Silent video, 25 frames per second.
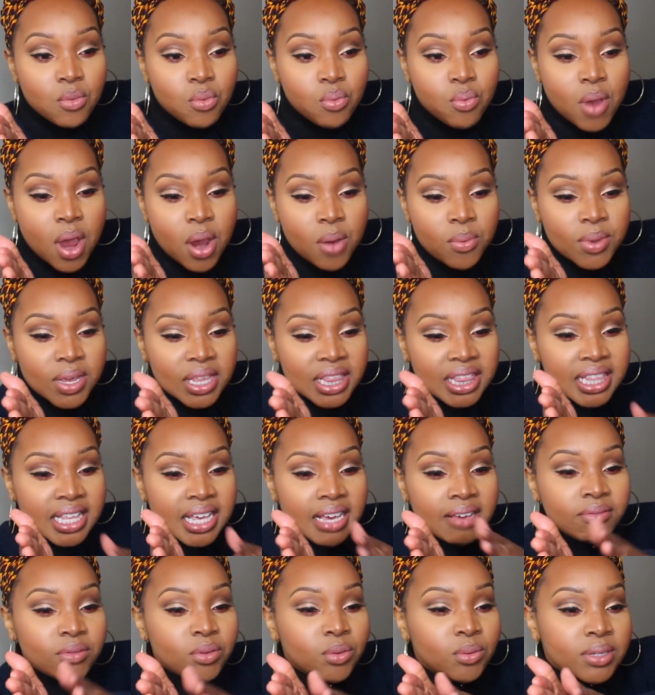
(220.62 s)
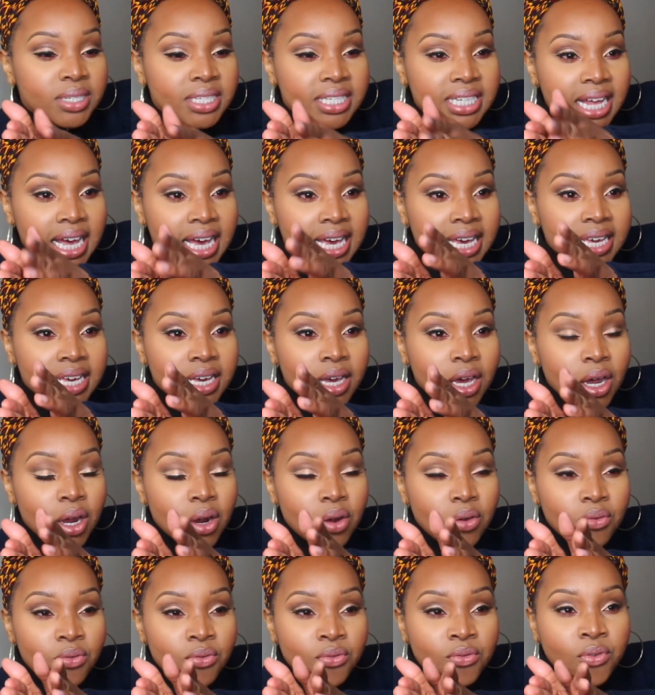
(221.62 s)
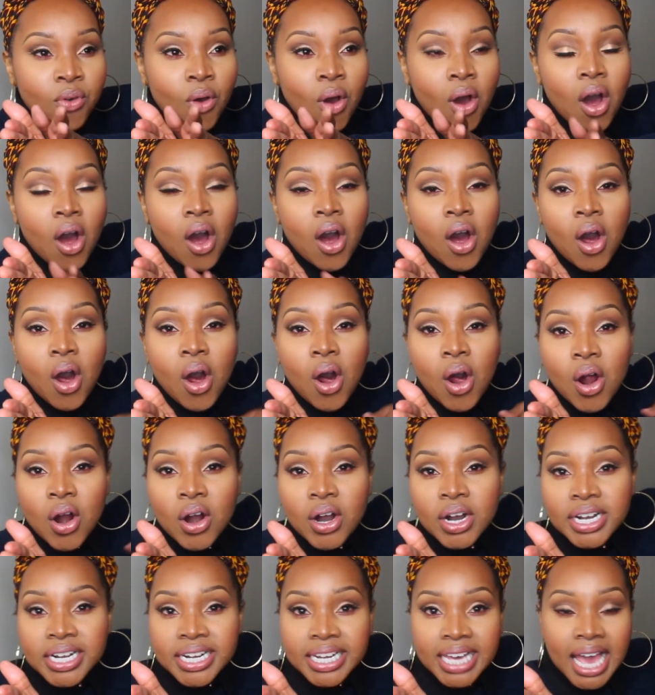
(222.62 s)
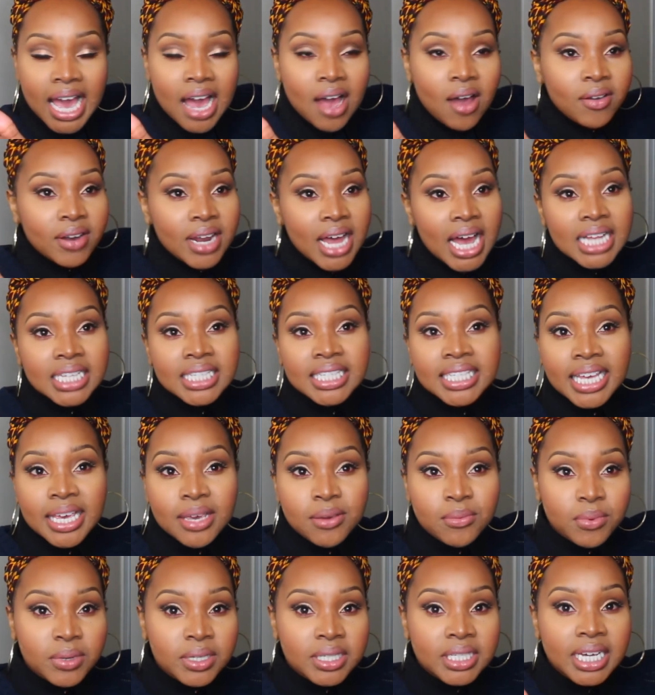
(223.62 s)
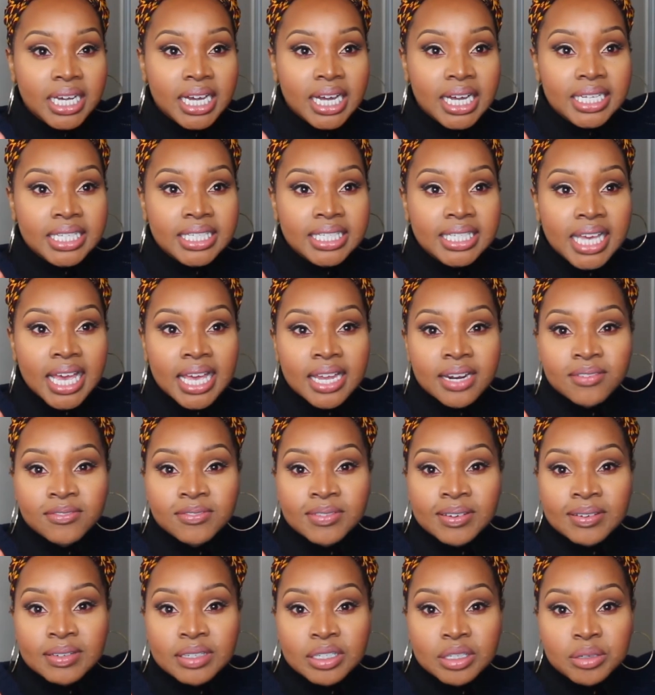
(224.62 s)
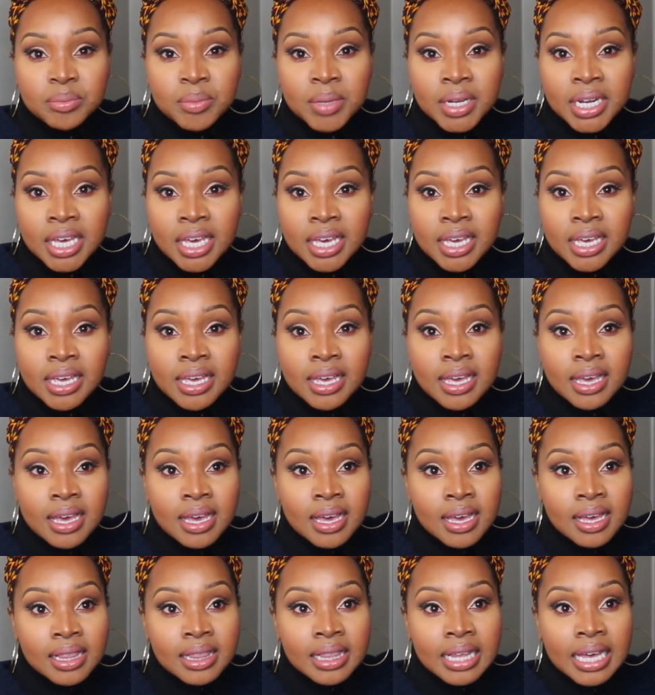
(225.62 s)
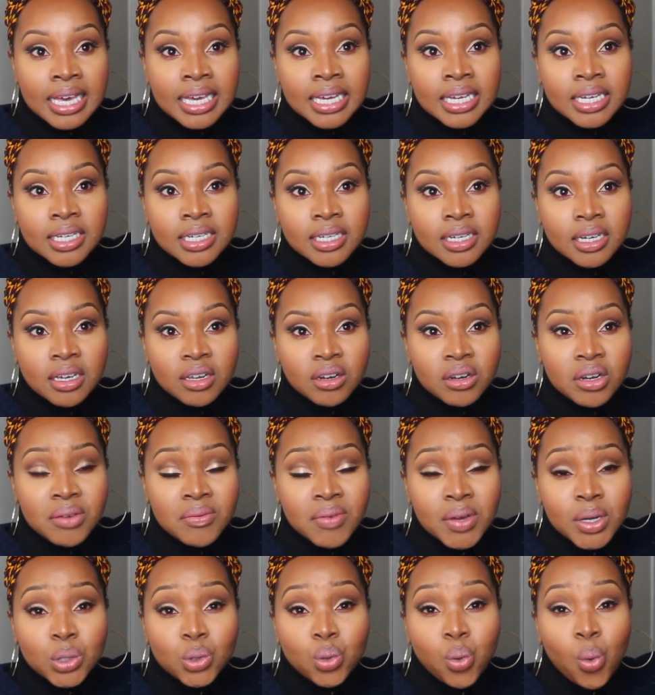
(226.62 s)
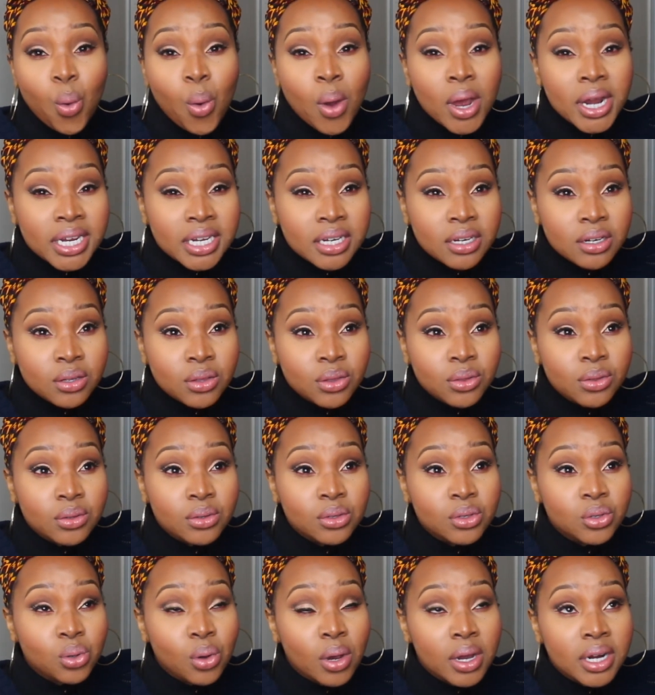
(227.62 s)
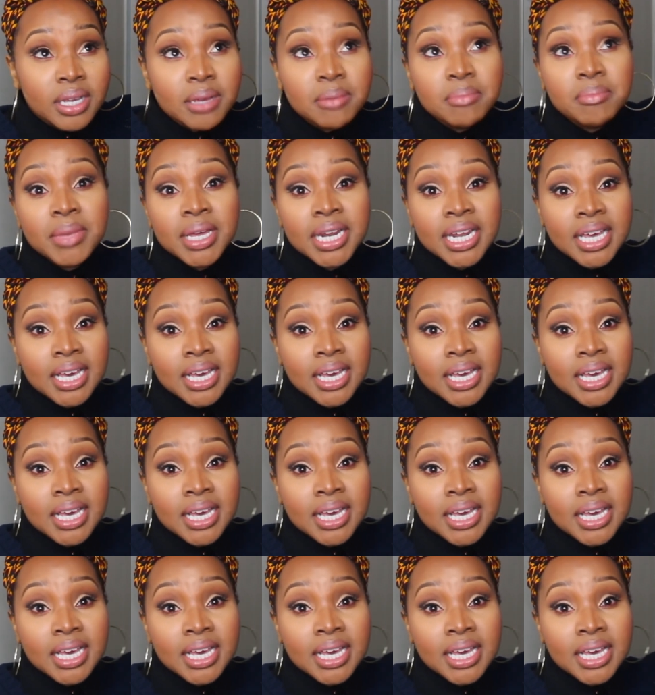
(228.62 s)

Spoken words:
where we lived was like far down. I'd say it was like a 10 or 15 minute, like even 25